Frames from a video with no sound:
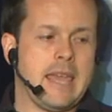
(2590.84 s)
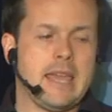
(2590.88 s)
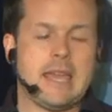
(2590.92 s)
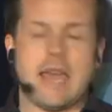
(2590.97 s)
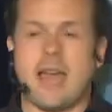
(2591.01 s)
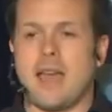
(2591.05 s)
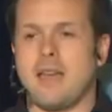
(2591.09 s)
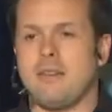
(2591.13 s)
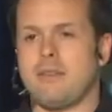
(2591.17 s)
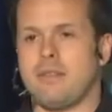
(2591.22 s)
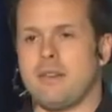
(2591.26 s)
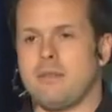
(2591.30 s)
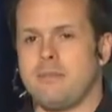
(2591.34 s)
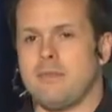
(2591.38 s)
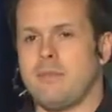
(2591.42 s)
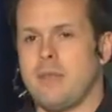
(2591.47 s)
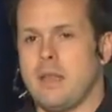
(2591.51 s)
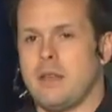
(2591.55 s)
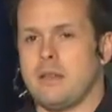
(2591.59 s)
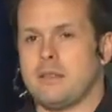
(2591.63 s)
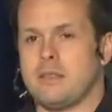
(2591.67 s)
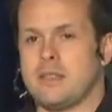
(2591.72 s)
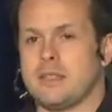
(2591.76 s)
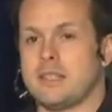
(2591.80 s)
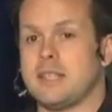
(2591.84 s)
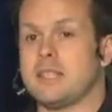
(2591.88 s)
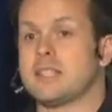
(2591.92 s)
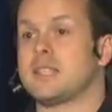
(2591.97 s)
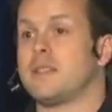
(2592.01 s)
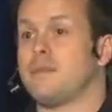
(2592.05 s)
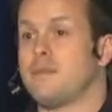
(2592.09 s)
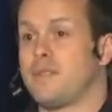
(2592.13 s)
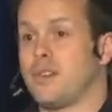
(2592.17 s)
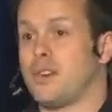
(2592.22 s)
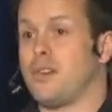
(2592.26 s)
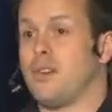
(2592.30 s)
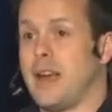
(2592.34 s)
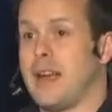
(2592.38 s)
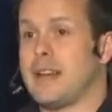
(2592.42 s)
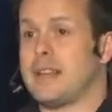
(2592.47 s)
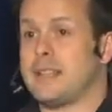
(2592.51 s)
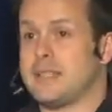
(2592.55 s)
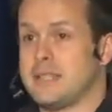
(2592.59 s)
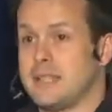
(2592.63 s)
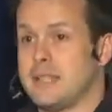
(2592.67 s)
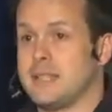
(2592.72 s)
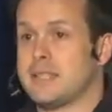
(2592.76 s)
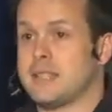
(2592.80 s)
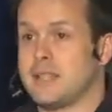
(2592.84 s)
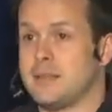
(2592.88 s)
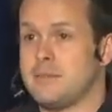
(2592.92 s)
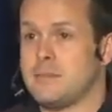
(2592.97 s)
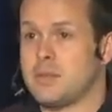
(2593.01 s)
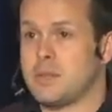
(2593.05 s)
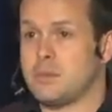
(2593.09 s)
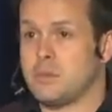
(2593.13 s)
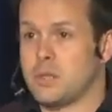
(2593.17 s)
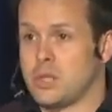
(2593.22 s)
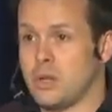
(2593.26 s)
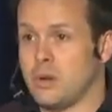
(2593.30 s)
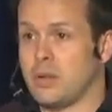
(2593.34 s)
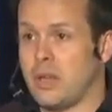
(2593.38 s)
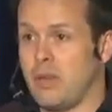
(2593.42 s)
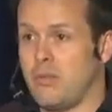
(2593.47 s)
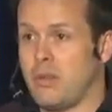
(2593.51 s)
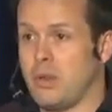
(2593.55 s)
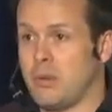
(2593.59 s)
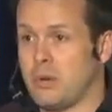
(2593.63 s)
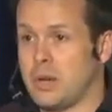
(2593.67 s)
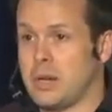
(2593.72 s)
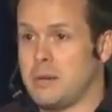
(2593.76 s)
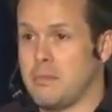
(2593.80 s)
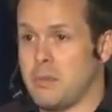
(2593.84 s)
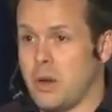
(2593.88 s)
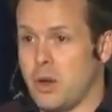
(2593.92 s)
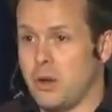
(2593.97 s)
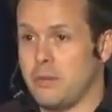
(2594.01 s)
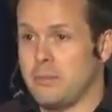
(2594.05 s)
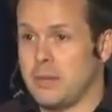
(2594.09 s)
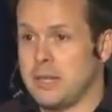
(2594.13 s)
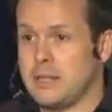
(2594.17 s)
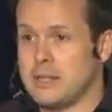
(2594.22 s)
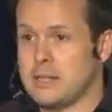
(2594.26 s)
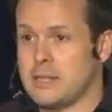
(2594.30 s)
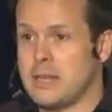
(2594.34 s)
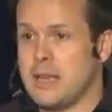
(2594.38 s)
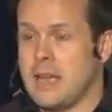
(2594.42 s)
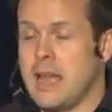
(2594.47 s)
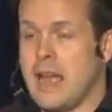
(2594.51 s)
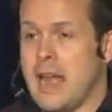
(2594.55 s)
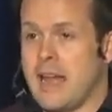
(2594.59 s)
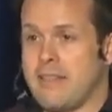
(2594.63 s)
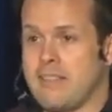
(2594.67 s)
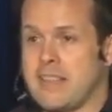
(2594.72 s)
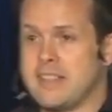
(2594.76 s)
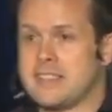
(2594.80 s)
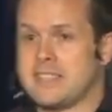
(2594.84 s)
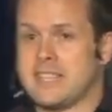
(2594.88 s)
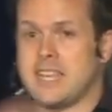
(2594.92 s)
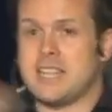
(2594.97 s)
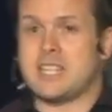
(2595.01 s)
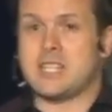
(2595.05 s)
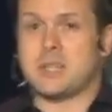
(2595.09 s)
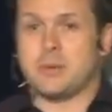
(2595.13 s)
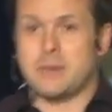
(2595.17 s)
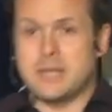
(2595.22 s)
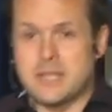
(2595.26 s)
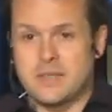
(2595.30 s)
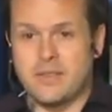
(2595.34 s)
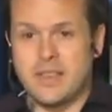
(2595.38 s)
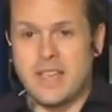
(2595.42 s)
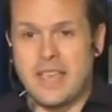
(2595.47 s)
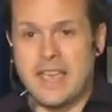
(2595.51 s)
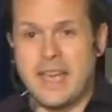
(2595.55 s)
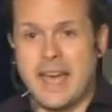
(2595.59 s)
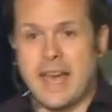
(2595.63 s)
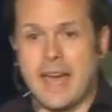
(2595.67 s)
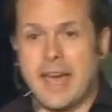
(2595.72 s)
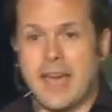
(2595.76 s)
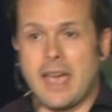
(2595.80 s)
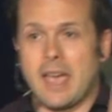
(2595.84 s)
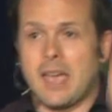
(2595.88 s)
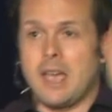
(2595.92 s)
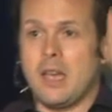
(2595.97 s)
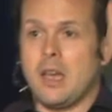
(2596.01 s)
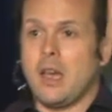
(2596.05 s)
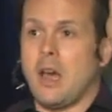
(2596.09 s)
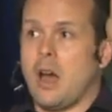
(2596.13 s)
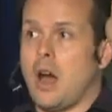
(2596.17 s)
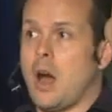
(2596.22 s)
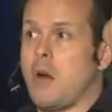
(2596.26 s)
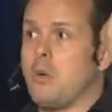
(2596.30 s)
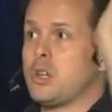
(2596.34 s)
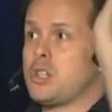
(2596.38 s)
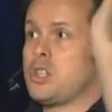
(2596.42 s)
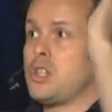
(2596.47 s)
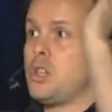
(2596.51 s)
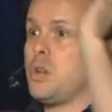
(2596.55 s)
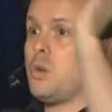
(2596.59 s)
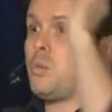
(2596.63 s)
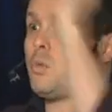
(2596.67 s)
He gave him the system for creating systems, which I'll give you in a moment, and then said to his VA, I want you